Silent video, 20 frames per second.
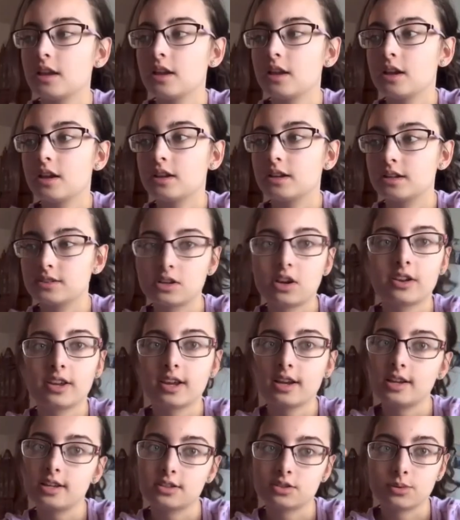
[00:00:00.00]
Natalia
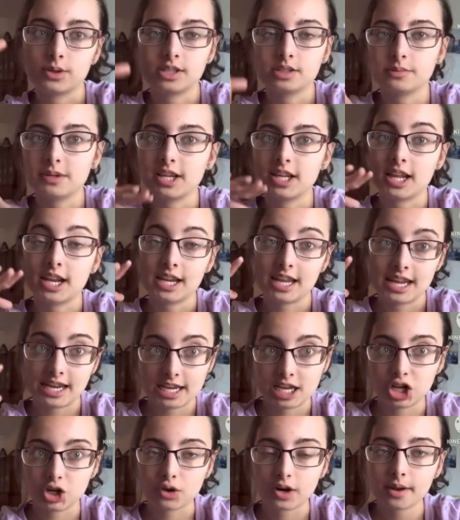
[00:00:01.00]
is going to be an
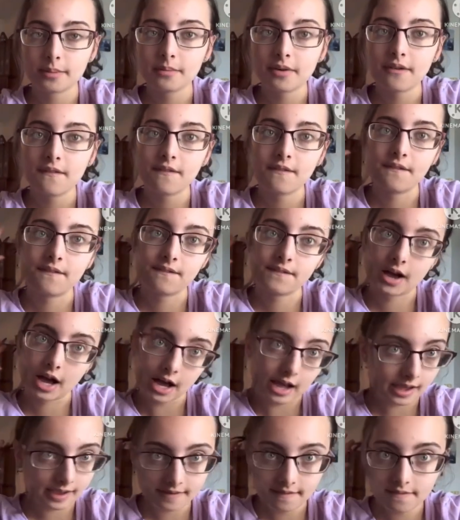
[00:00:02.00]
Enneagram
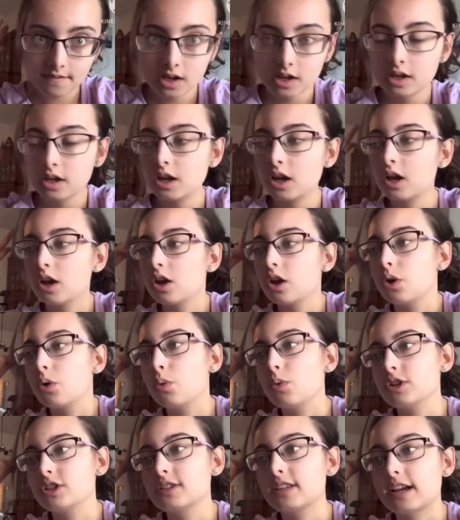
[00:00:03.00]
5, which
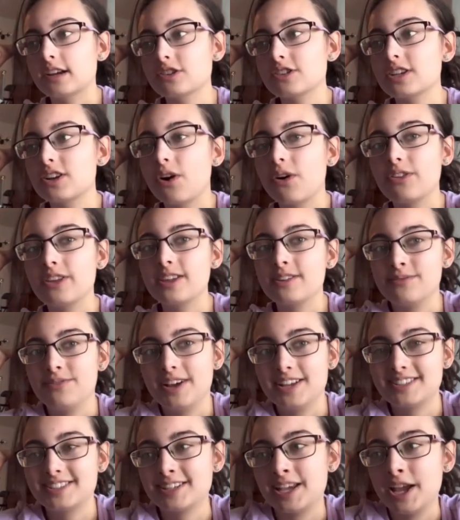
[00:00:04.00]
is actually called the
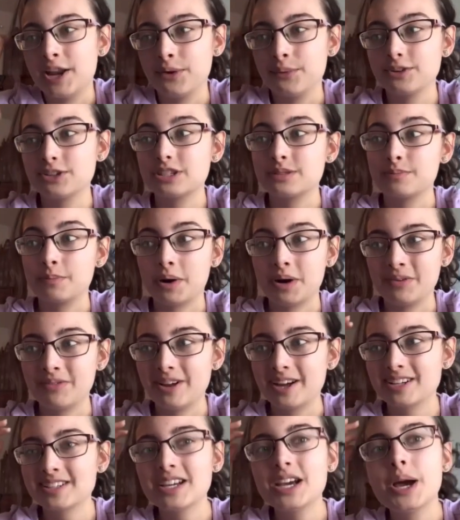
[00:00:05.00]
Investigator, which is perfect.
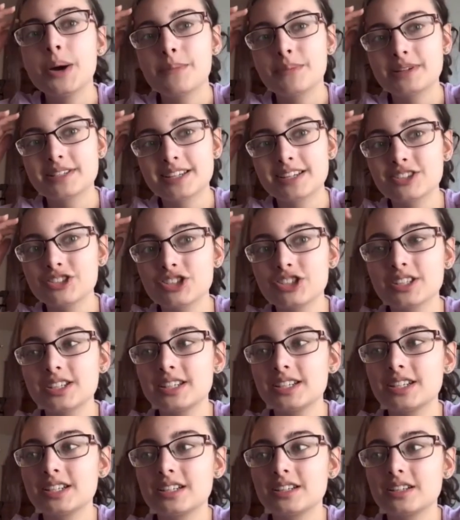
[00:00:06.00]
But
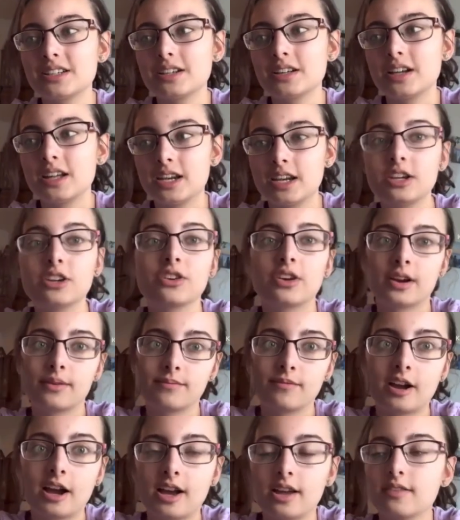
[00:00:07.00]
essentially, an Enneagram
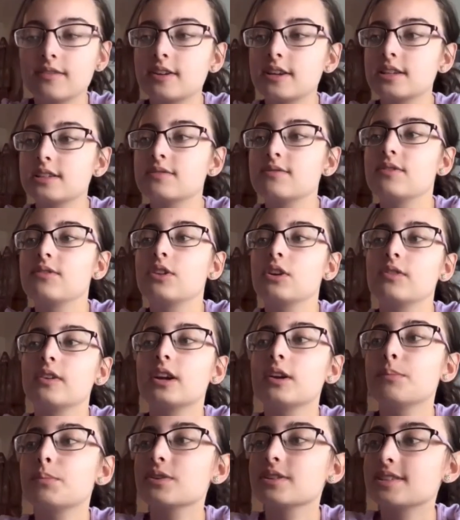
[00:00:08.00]
5 is, they're very
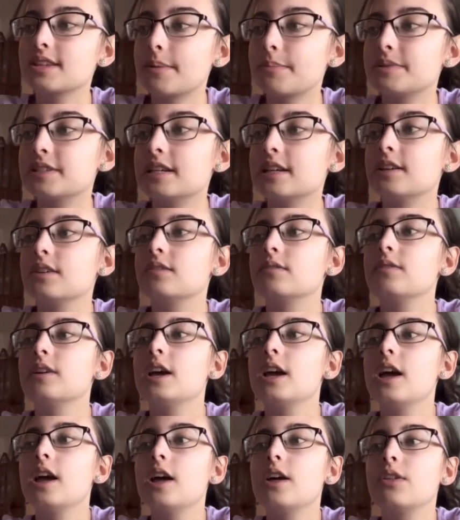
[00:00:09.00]
perceptive,
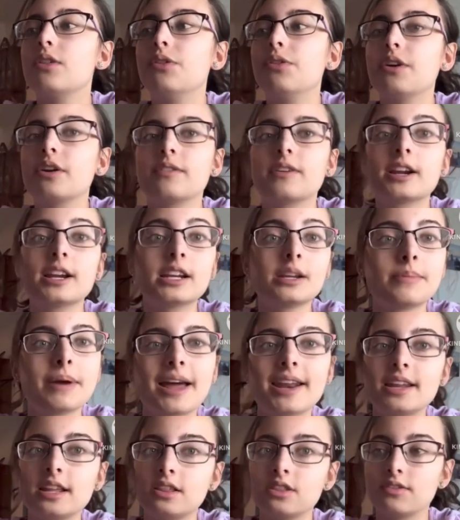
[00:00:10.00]
they're very
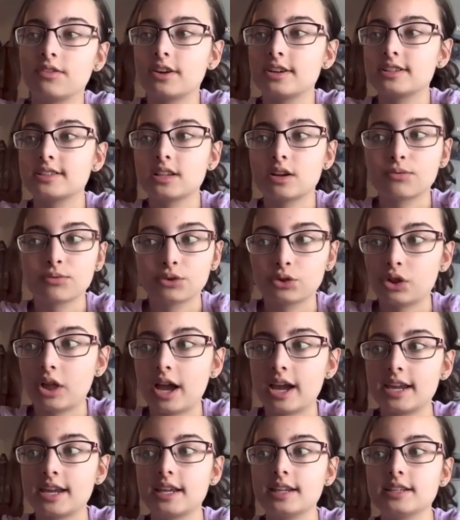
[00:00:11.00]
independent, they're very
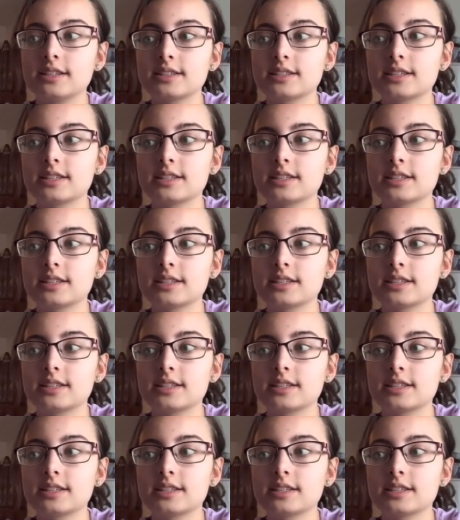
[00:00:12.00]
self-reliant.